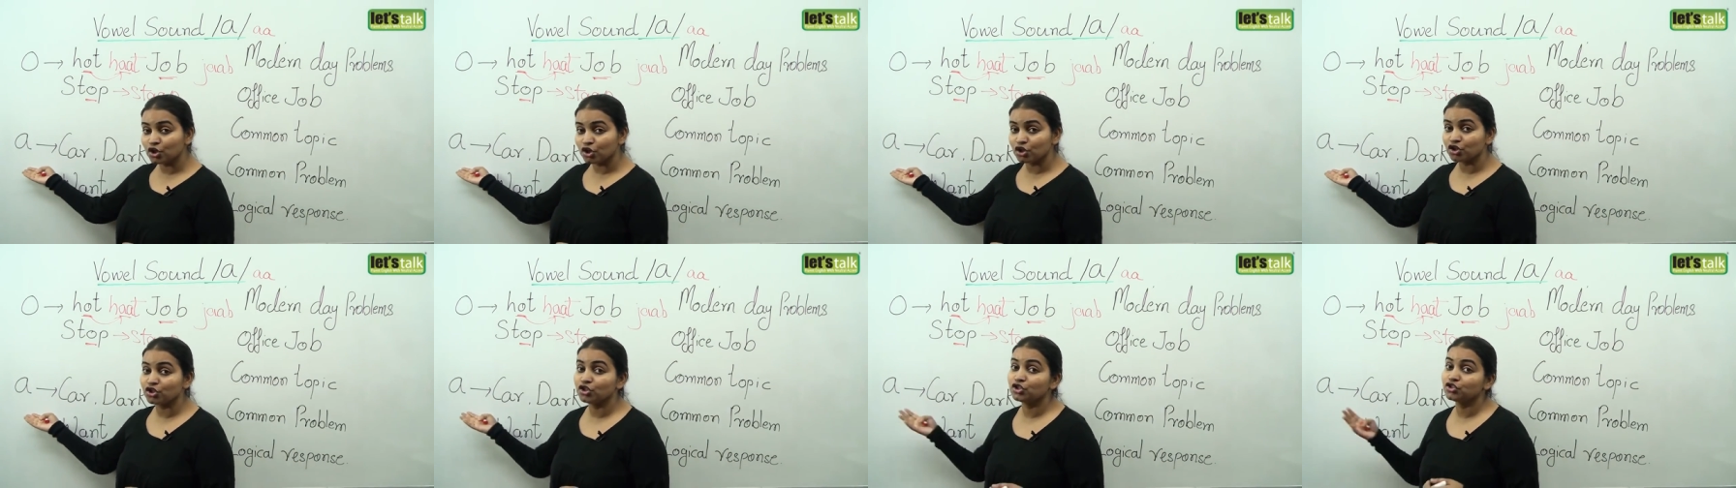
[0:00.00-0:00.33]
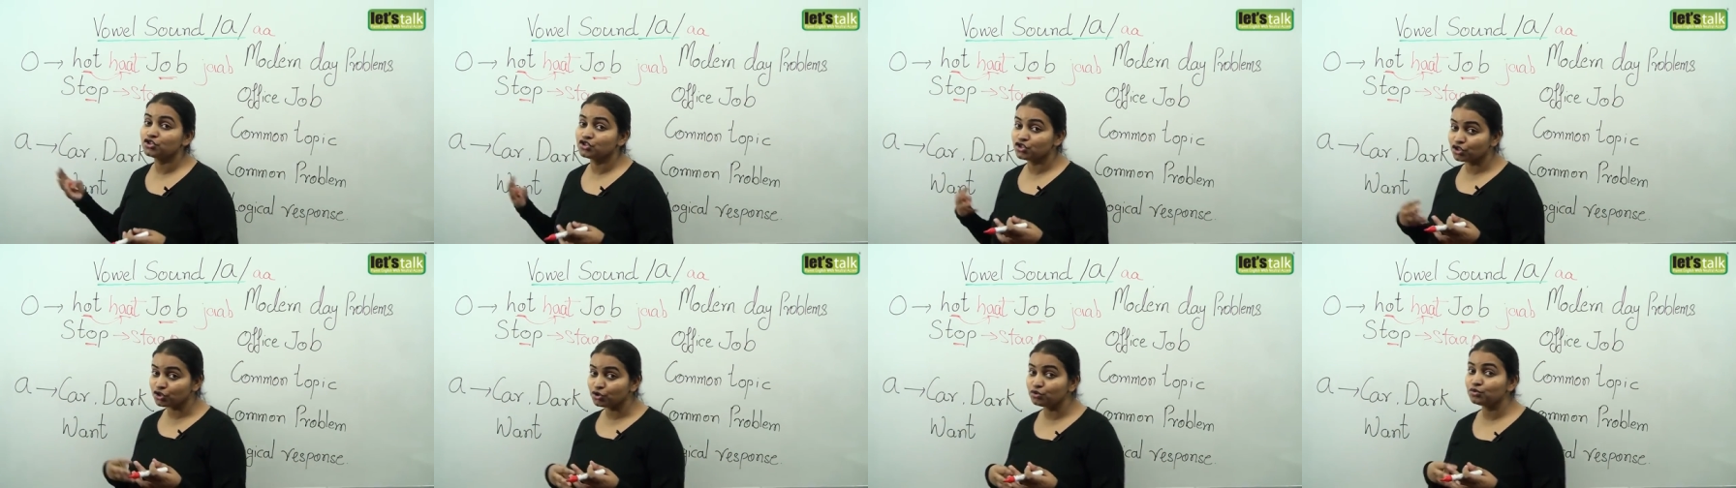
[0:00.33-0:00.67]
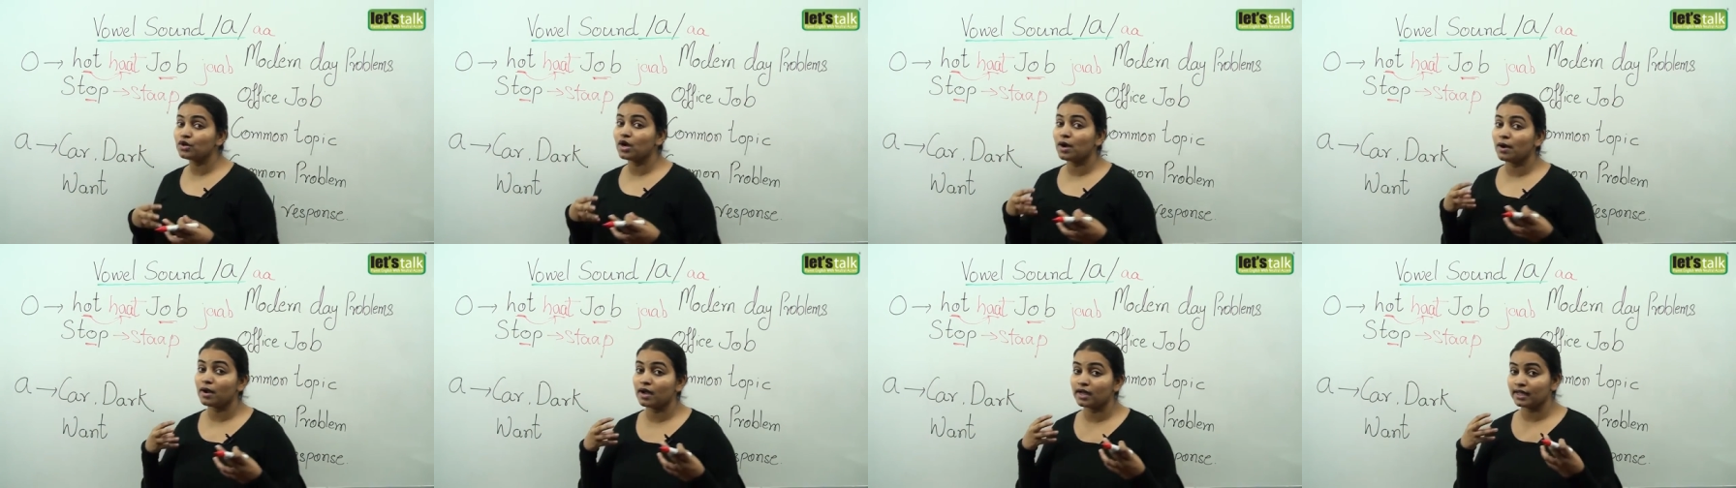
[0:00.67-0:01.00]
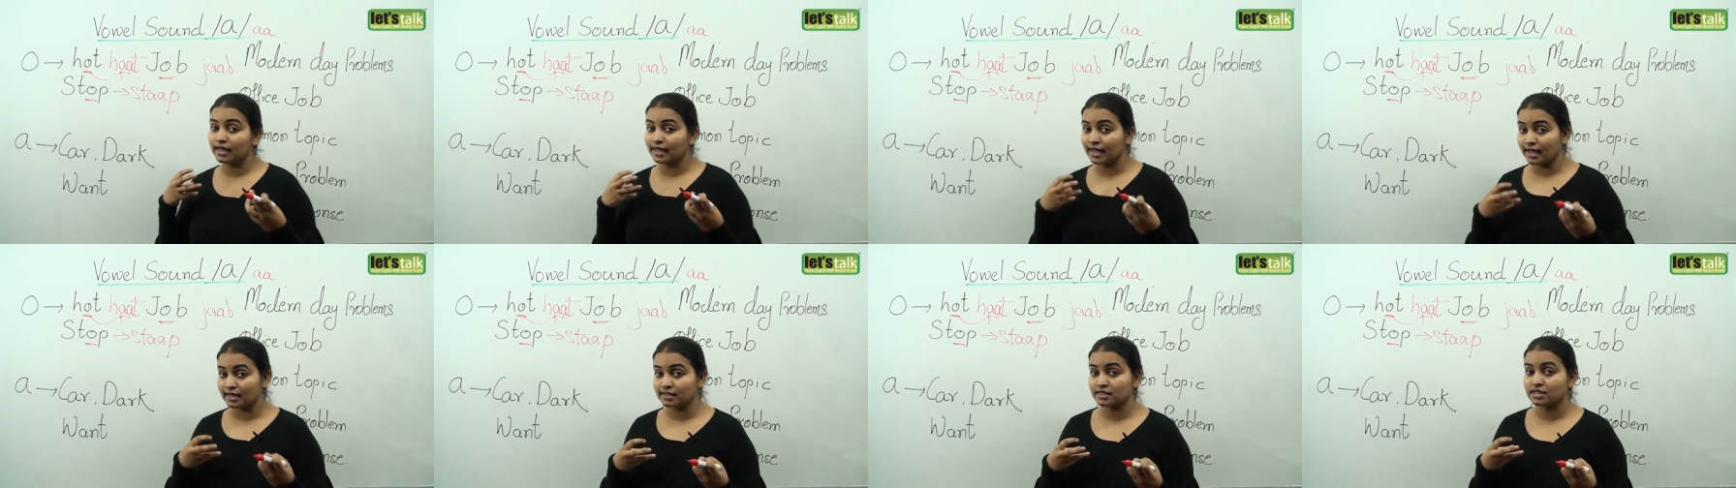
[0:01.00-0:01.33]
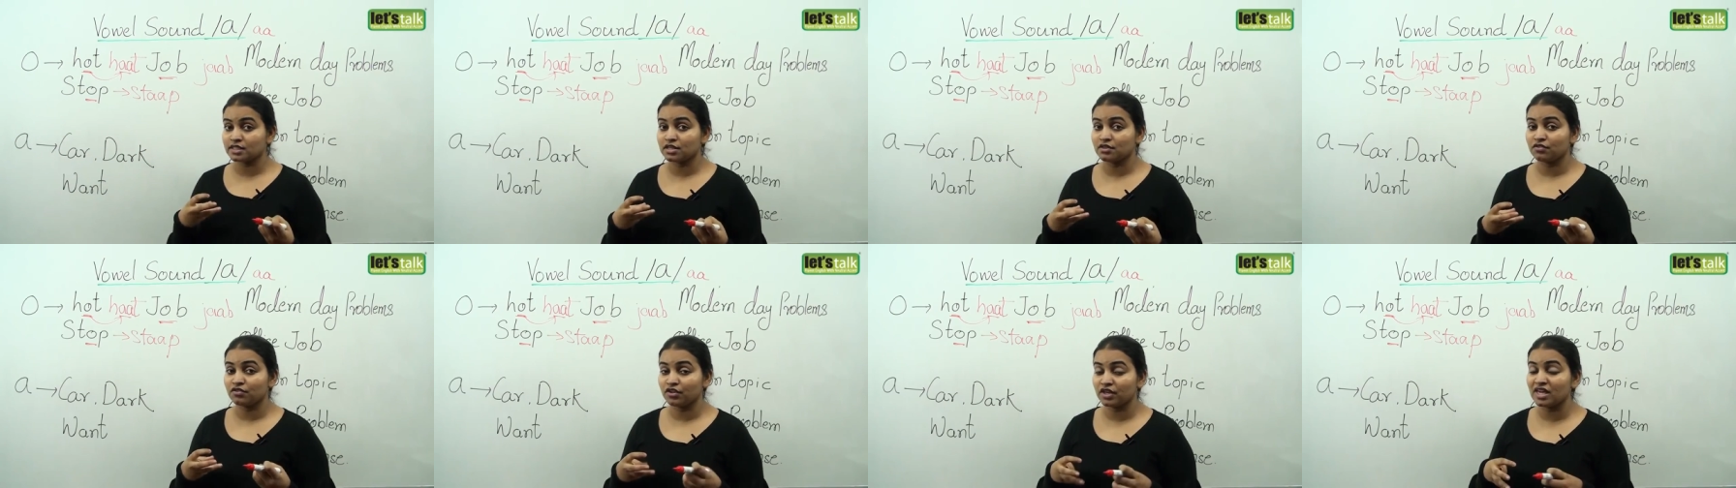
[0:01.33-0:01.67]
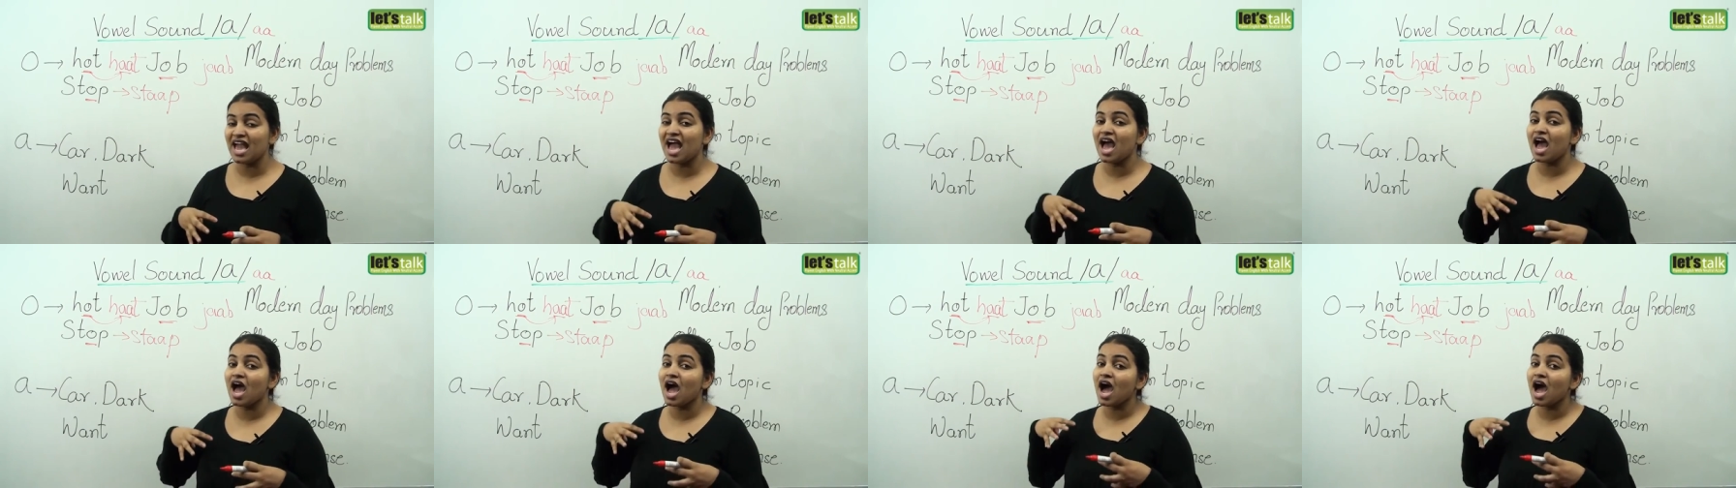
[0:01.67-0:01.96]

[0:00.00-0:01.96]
you do get the